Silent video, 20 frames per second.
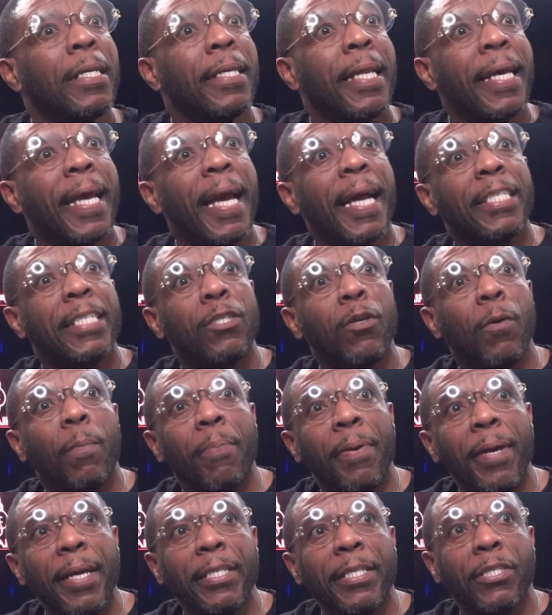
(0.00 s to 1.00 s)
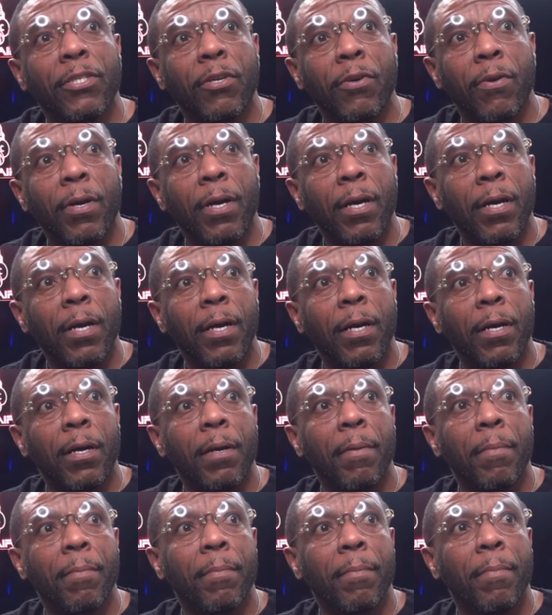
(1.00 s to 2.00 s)
They got your picture
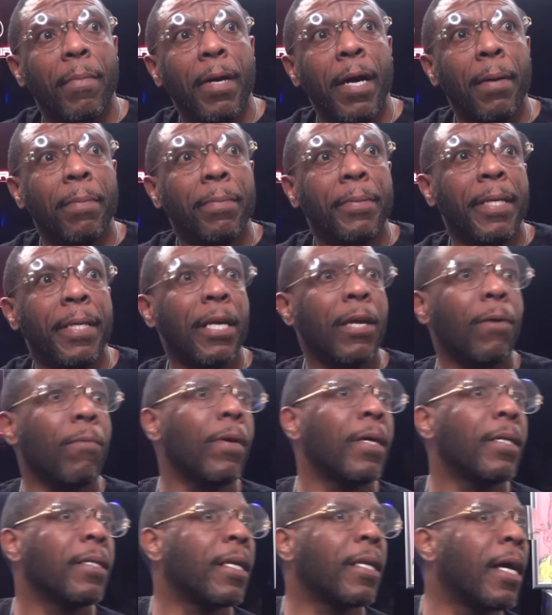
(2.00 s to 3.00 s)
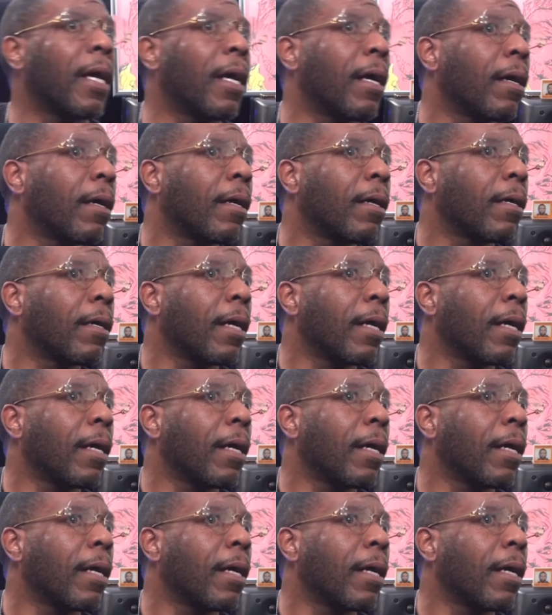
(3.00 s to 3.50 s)
um up there and whatnot.